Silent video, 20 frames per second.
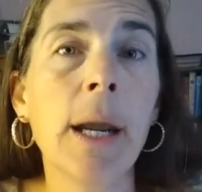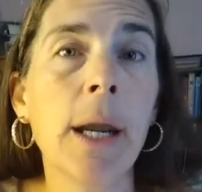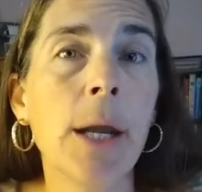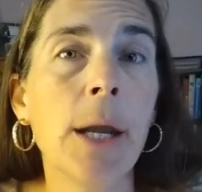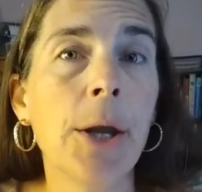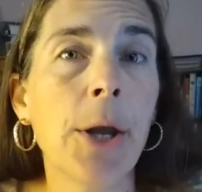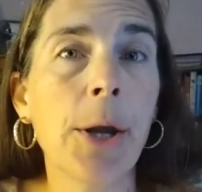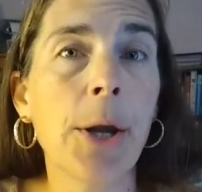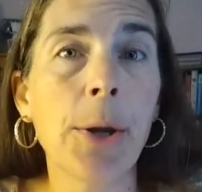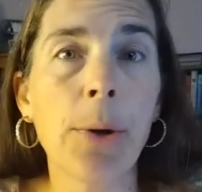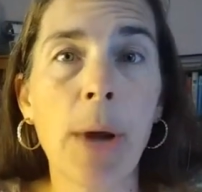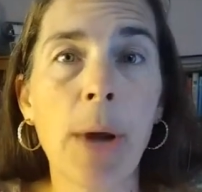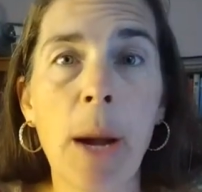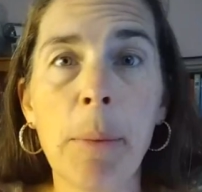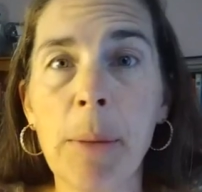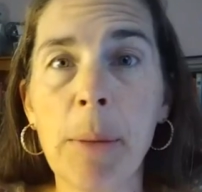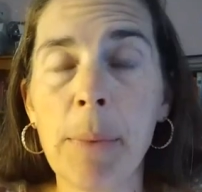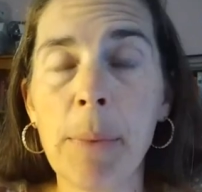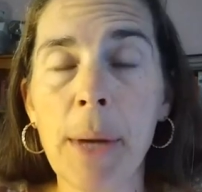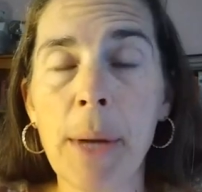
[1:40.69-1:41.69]
Just grab
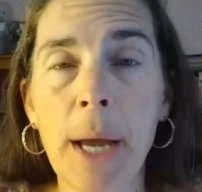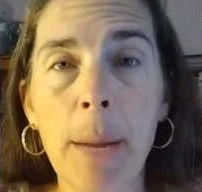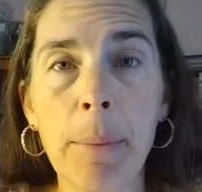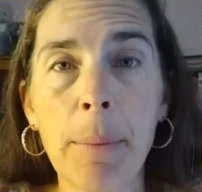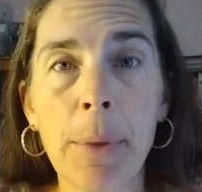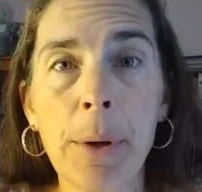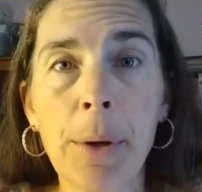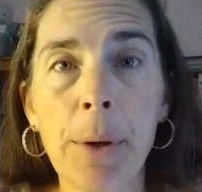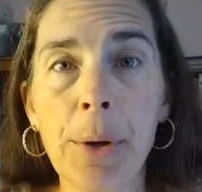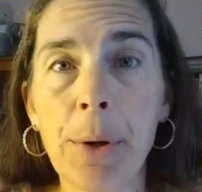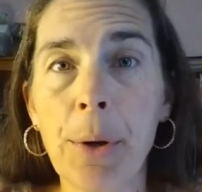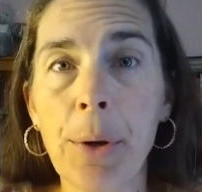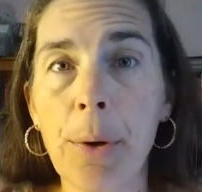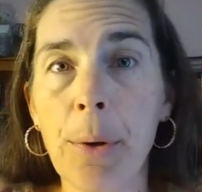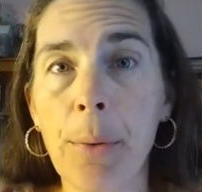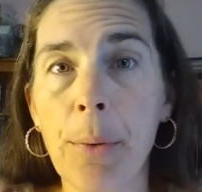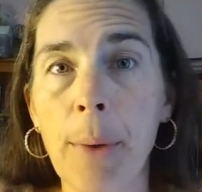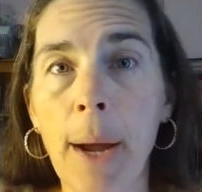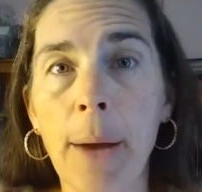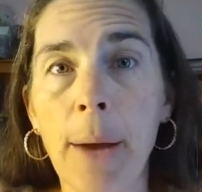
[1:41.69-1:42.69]
some samples
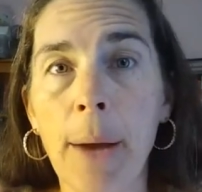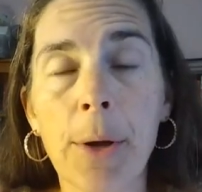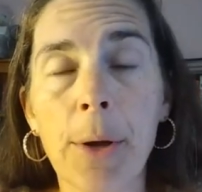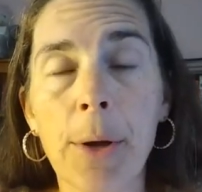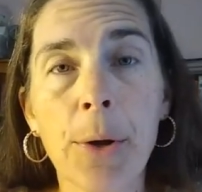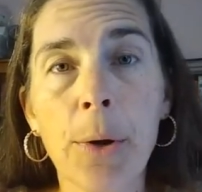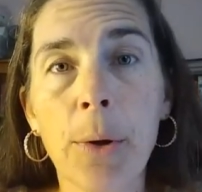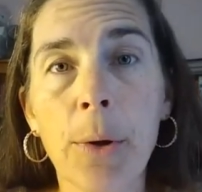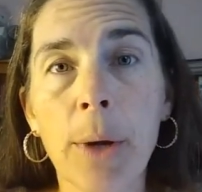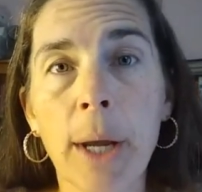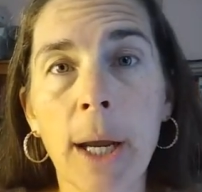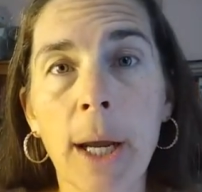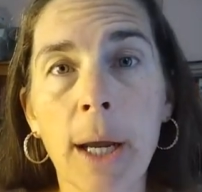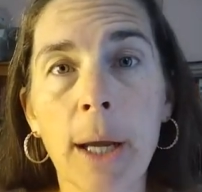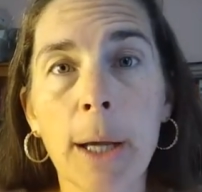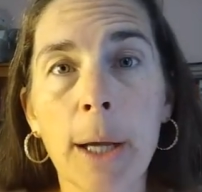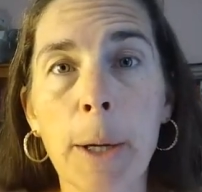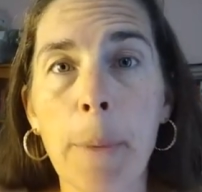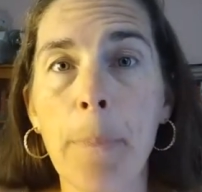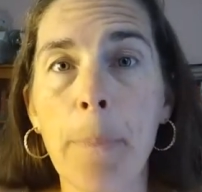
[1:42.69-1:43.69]
throughout the school
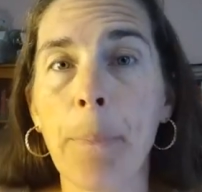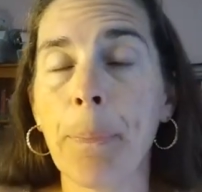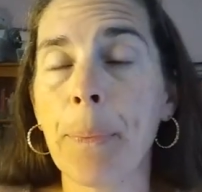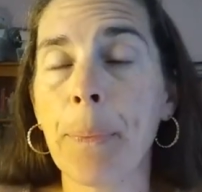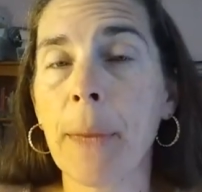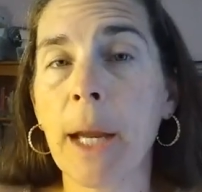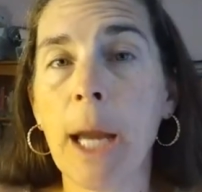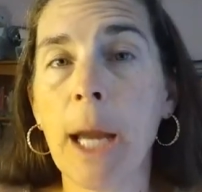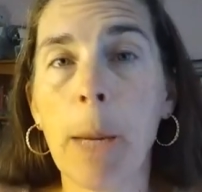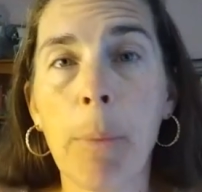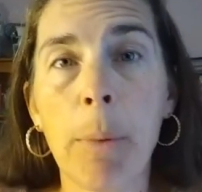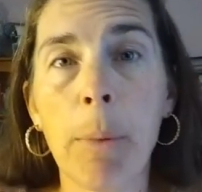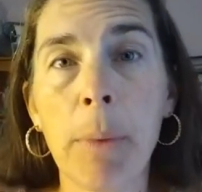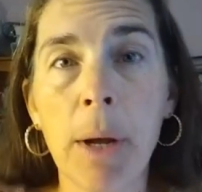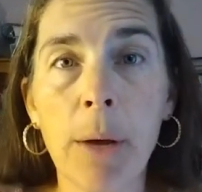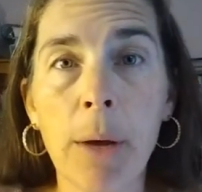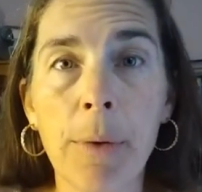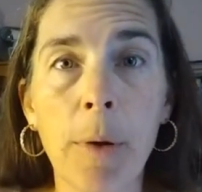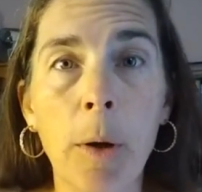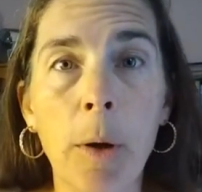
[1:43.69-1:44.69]
year, keep them in a
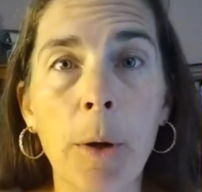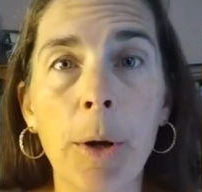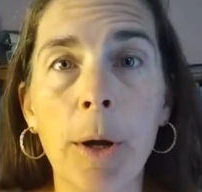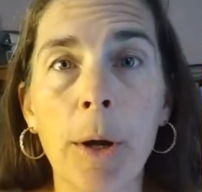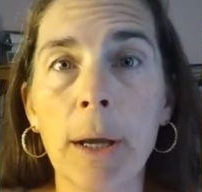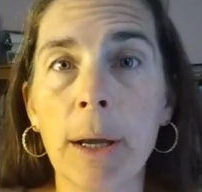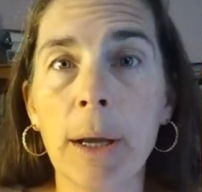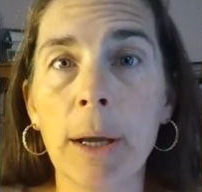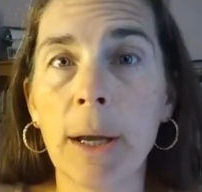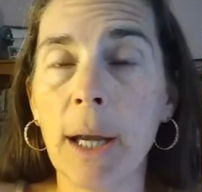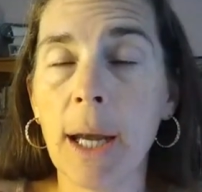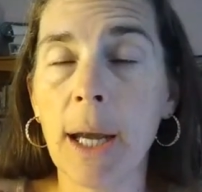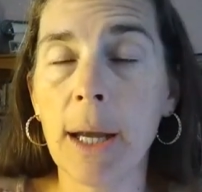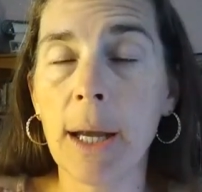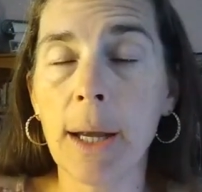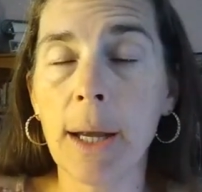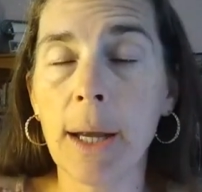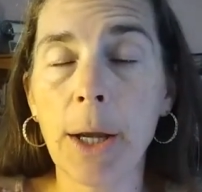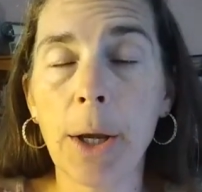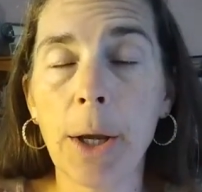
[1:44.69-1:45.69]
folder, and
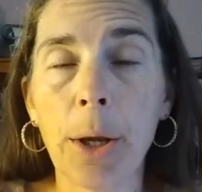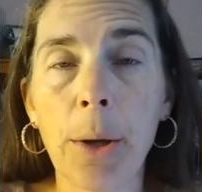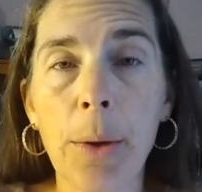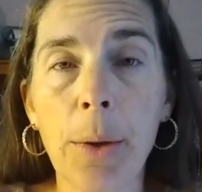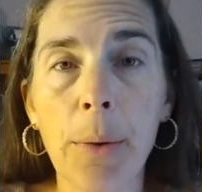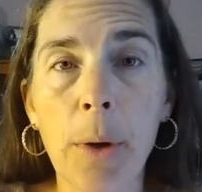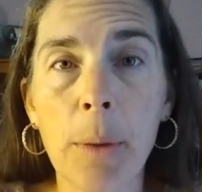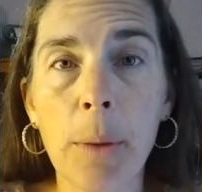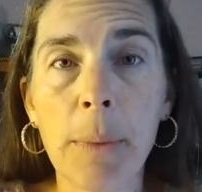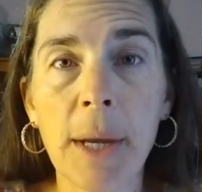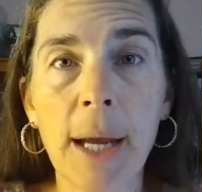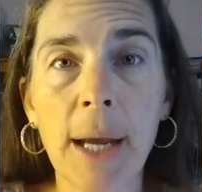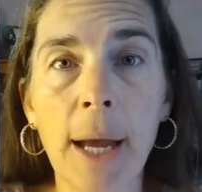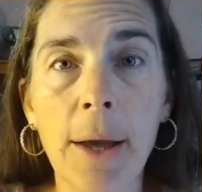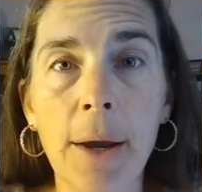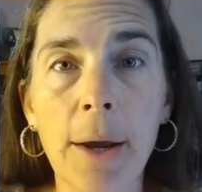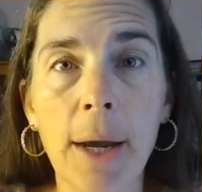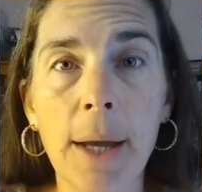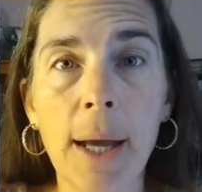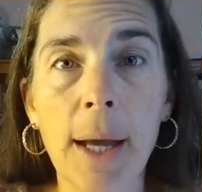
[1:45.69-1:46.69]
then you can throw them together
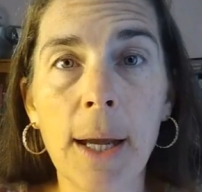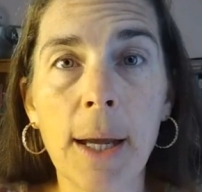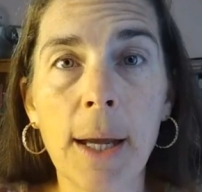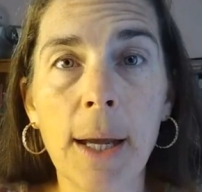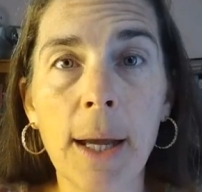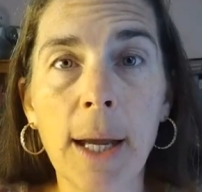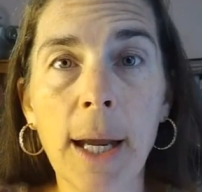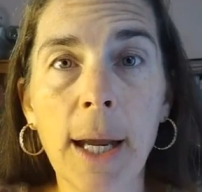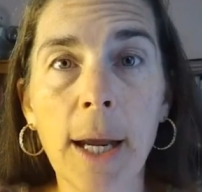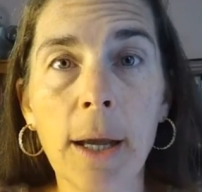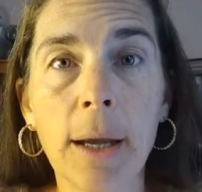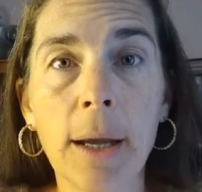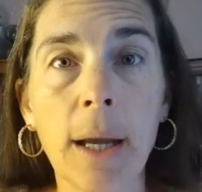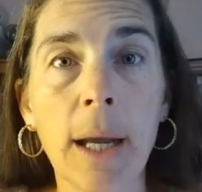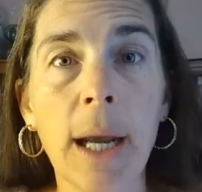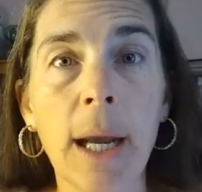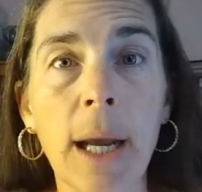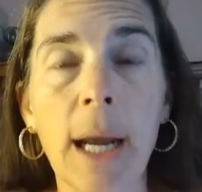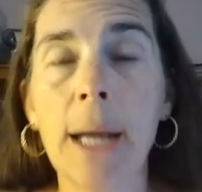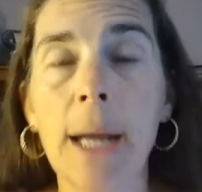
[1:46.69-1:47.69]
at the end of the year.
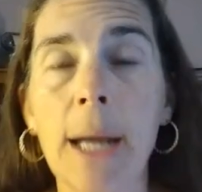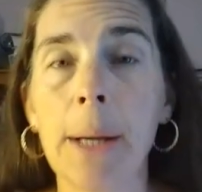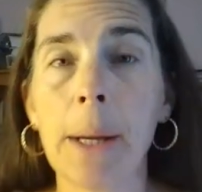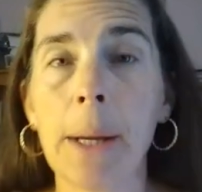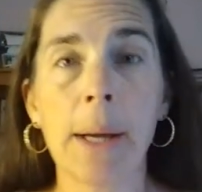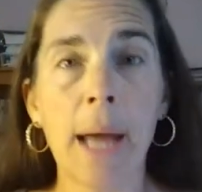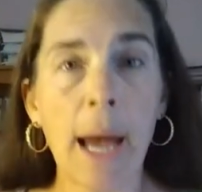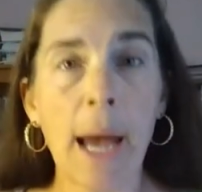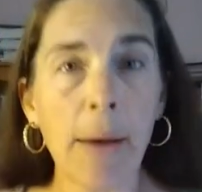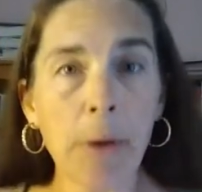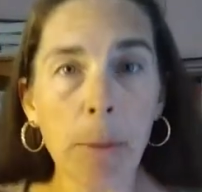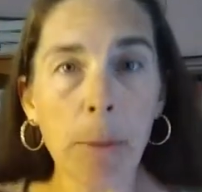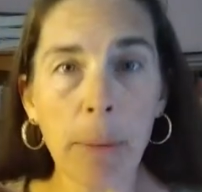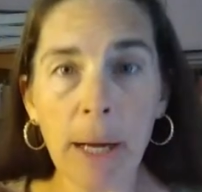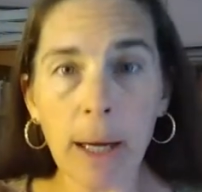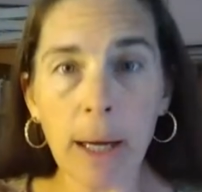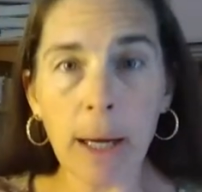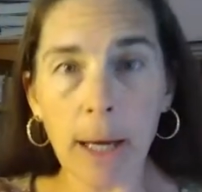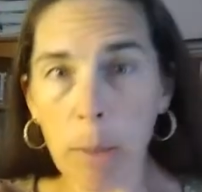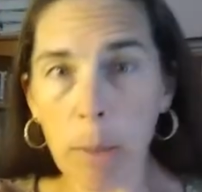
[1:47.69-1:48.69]
And it doesn't have to
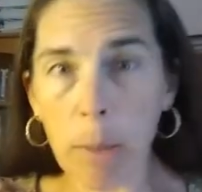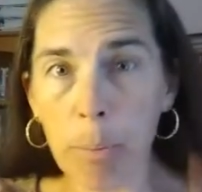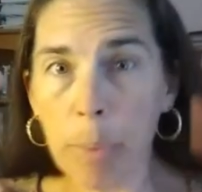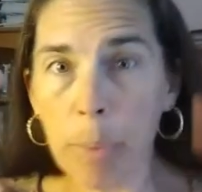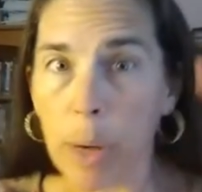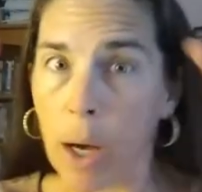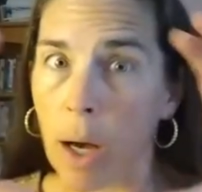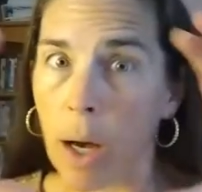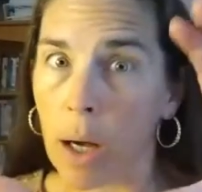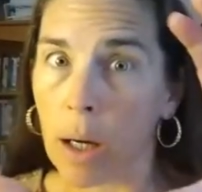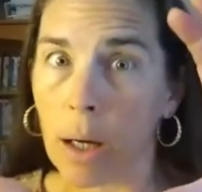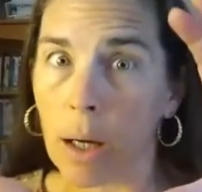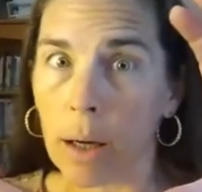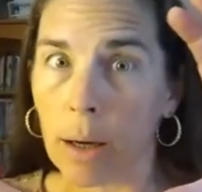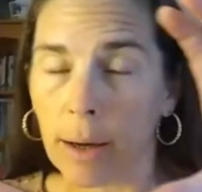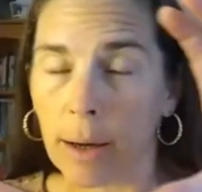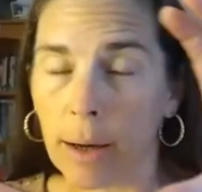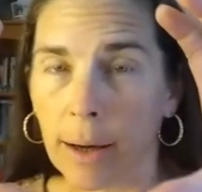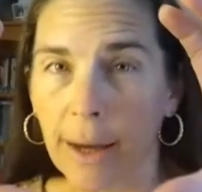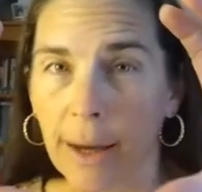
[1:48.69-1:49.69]
be like a book.
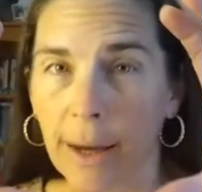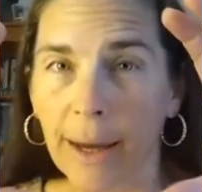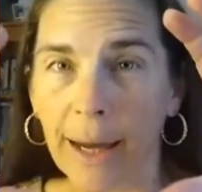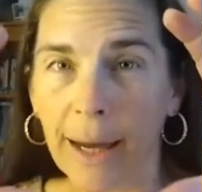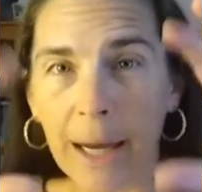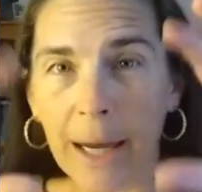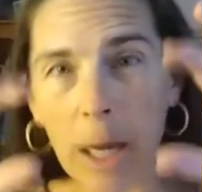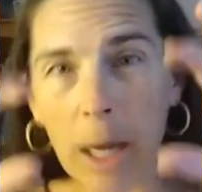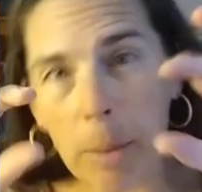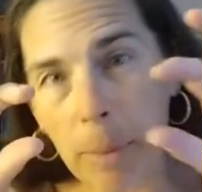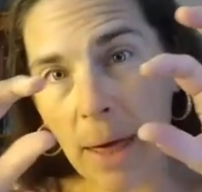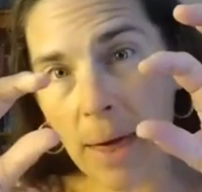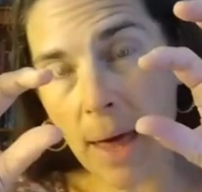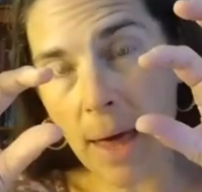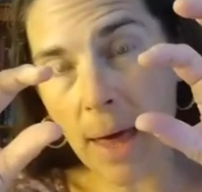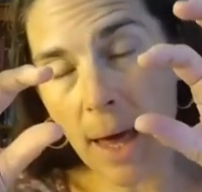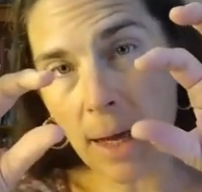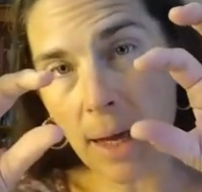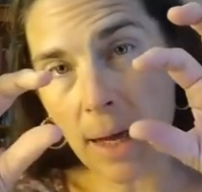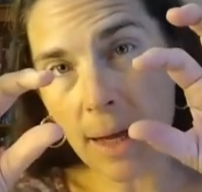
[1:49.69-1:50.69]
It can be
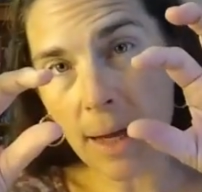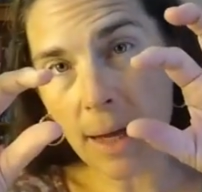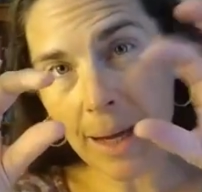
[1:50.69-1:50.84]
thin.